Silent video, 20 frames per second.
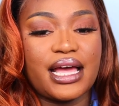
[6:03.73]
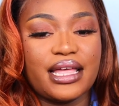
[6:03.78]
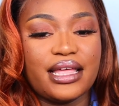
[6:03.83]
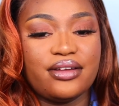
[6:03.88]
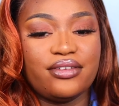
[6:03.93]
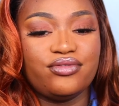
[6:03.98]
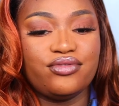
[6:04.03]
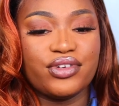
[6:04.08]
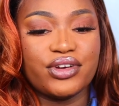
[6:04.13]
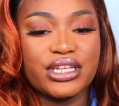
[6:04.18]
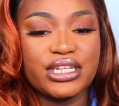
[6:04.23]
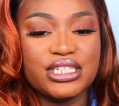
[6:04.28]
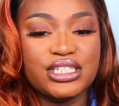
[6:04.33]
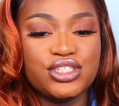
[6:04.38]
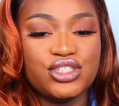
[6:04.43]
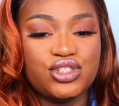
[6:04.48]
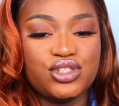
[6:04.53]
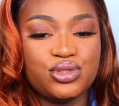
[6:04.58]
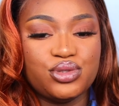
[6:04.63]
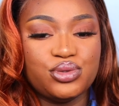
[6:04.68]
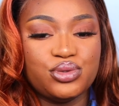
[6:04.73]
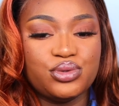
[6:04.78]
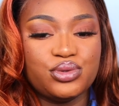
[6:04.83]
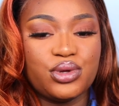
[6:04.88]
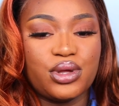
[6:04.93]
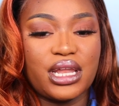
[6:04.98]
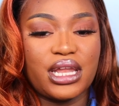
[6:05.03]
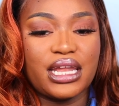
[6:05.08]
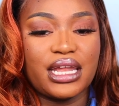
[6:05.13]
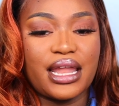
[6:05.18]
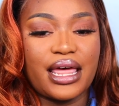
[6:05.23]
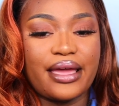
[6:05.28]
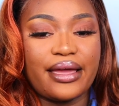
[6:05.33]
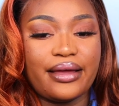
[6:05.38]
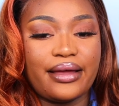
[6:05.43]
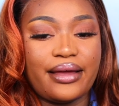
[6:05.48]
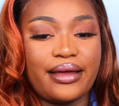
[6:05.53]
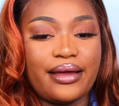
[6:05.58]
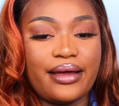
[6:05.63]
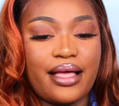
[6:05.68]
I really do
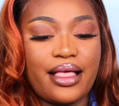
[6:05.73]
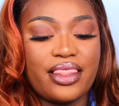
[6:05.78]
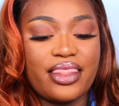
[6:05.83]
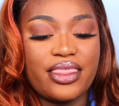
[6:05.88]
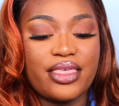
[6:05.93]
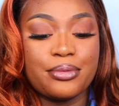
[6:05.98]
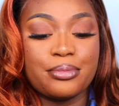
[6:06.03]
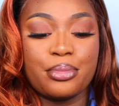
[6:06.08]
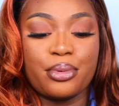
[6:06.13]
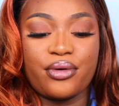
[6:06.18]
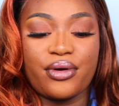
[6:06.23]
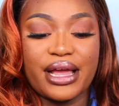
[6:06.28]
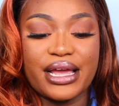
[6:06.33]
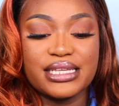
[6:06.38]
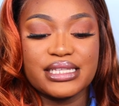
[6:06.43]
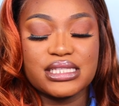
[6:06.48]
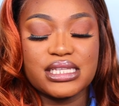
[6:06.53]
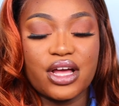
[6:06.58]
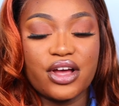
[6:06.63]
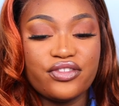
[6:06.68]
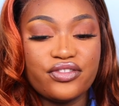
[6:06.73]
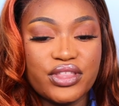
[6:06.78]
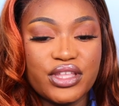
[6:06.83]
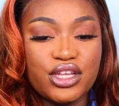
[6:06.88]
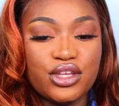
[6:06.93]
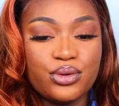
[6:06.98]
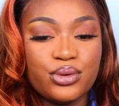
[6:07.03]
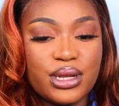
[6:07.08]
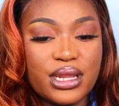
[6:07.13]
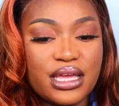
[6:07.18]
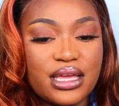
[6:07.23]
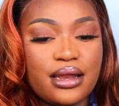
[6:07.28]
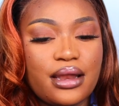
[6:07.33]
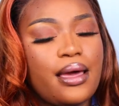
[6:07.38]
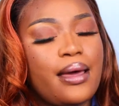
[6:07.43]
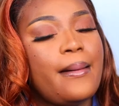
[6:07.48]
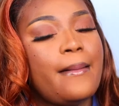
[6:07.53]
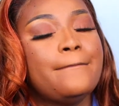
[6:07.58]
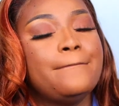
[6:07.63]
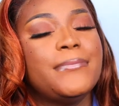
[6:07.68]
like the price of the unit
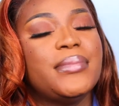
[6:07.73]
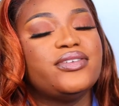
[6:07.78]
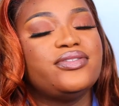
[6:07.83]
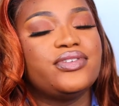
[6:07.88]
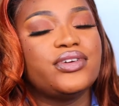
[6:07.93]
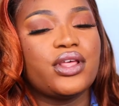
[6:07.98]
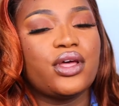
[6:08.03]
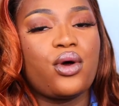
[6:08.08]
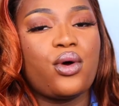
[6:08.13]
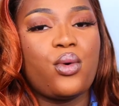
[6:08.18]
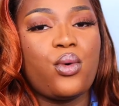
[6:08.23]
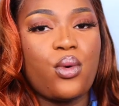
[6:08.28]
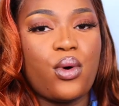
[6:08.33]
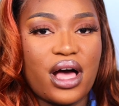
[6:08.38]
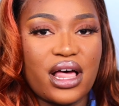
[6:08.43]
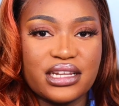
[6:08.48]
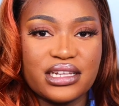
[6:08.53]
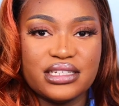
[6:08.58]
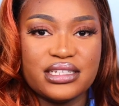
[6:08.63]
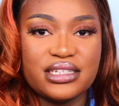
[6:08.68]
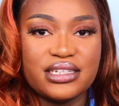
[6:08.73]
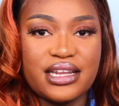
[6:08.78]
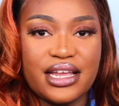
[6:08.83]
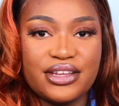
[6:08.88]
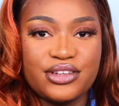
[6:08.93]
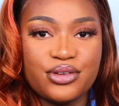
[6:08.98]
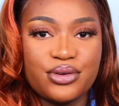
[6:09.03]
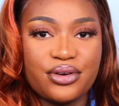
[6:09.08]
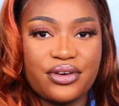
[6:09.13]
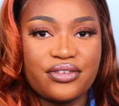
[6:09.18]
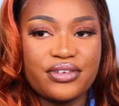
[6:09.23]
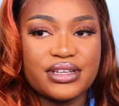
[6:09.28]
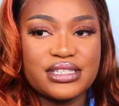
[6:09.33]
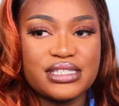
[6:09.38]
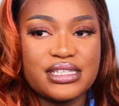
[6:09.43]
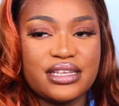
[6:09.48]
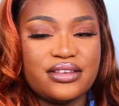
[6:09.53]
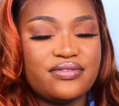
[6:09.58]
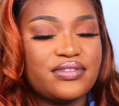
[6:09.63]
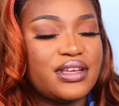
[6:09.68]
but for the quality that you're
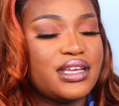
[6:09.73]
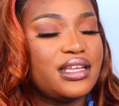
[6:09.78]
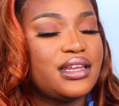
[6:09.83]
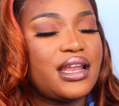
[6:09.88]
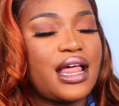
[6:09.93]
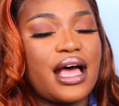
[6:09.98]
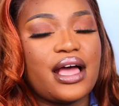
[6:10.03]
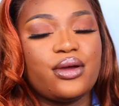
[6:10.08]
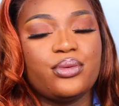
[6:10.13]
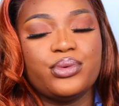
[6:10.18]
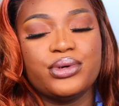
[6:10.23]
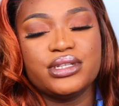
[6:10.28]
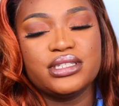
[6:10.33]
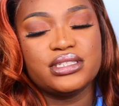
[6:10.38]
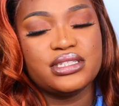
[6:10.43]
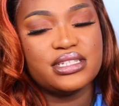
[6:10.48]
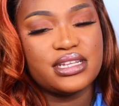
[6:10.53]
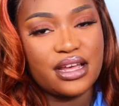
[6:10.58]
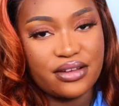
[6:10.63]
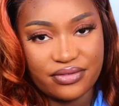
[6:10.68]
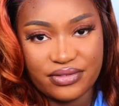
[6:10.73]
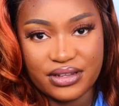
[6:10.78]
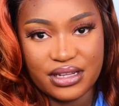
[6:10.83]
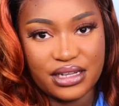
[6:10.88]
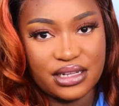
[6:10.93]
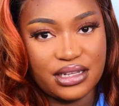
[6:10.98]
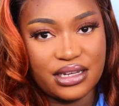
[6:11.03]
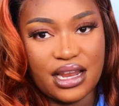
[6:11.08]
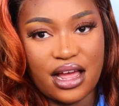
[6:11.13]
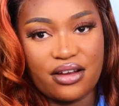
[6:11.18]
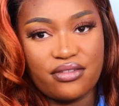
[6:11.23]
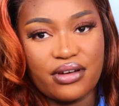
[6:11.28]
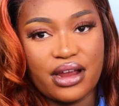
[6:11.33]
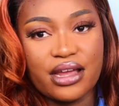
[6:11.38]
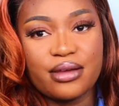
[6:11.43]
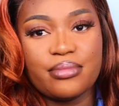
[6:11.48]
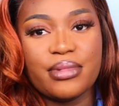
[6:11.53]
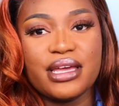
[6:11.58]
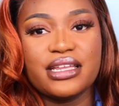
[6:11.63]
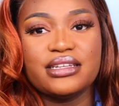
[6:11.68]
receiving I would definitely not
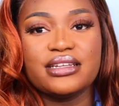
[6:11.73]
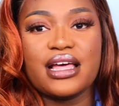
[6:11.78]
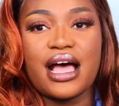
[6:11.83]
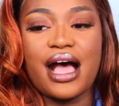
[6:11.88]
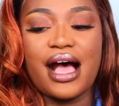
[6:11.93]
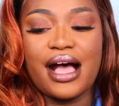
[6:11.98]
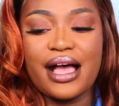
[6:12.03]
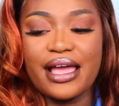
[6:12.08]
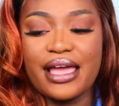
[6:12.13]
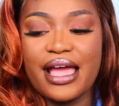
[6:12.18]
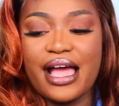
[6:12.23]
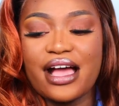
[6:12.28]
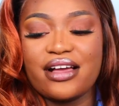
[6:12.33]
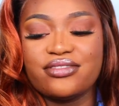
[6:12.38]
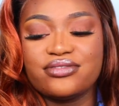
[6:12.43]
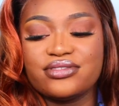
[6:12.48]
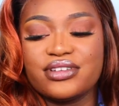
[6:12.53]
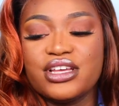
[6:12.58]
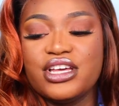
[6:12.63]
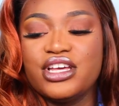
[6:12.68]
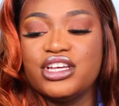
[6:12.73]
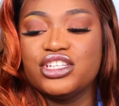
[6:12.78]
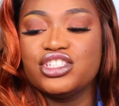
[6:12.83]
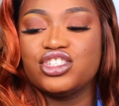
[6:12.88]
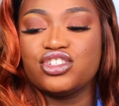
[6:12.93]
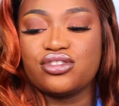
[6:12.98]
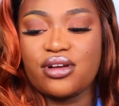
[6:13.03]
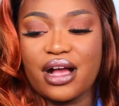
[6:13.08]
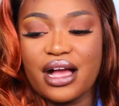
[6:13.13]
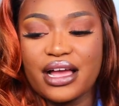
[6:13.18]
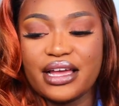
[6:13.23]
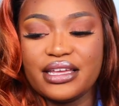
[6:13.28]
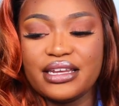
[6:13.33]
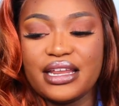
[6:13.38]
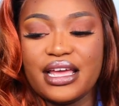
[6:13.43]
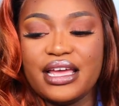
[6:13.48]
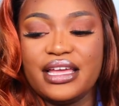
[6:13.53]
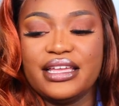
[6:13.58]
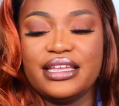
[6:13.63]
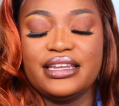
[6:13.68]
recommend. I have tried
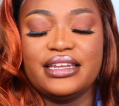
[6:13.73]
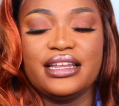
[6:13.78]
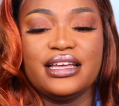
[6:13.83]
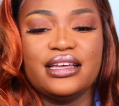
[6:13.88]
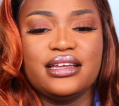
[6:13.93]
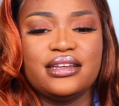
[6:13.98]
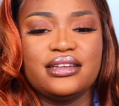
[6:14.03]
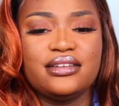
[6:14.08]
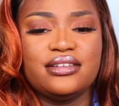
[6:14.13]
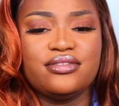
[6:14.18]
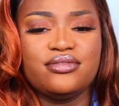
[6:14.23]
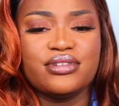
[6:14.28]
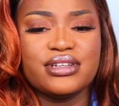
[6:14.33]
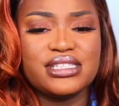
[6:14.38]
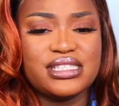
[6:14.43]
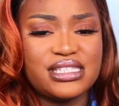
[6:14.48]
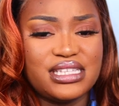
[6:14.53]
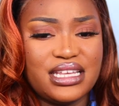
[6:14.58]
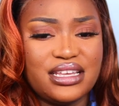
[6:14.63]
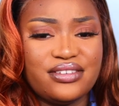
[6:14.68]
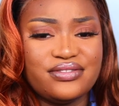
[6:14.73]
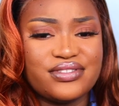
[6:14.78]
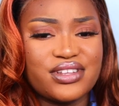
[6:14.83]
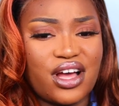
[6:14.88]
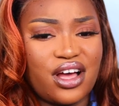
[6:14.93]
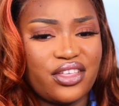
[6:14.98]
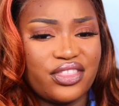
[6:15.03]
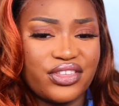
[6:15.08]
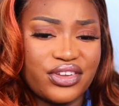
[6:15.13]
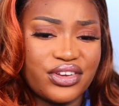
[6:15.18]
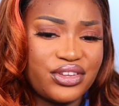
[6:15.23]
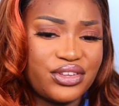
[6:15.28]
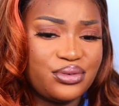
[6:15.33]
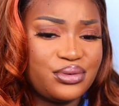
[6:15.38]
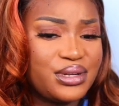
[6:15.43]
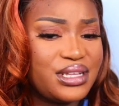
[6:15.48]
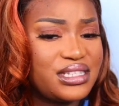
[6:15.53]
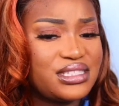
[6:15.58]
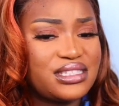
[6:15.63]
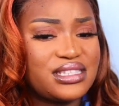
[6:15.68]
and received other
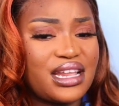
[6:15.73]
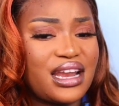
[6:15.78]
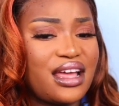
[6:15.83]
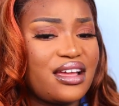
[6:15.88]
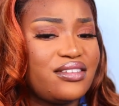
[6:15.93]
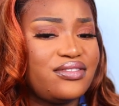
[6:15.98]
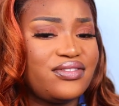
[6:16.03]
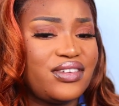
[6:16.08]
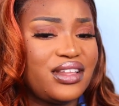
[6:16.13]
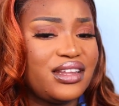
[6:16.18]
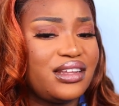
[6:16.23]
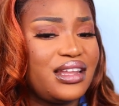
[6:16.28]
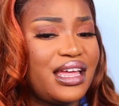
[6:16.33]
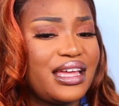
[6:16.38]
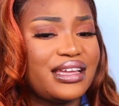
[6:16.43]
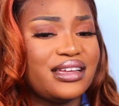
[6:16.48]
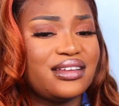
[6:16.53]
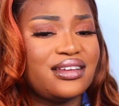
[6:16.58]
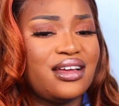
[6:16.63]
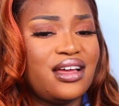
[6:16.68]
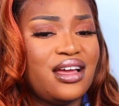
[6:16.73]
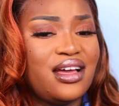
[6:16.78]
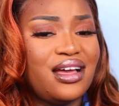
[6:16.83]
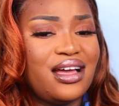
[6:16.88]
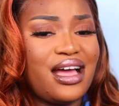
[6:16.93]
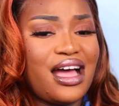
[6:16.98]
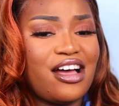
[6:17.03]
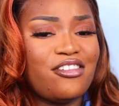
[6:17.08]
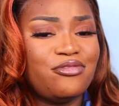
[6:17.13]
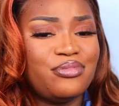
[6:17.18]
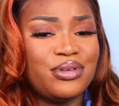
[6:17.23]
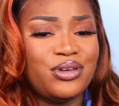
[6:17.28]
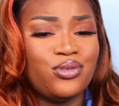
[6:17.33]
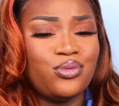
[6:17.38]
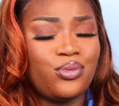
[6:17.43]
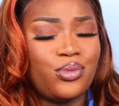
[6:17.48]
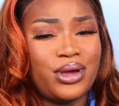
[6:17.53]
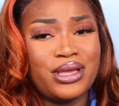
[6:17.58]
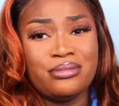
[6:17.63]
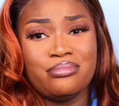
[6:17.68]
units that I felt like have
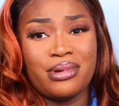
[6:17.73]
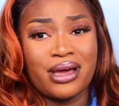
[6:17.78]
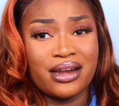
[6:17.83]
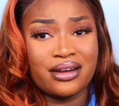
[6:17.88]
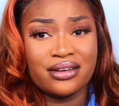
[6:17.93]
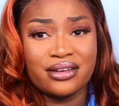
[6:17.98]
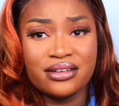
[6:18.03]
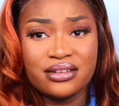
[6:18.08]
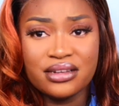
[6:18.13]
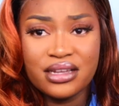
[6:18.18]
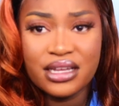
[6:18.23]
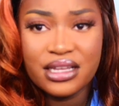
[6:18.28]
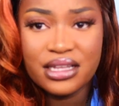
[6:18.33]
been way better.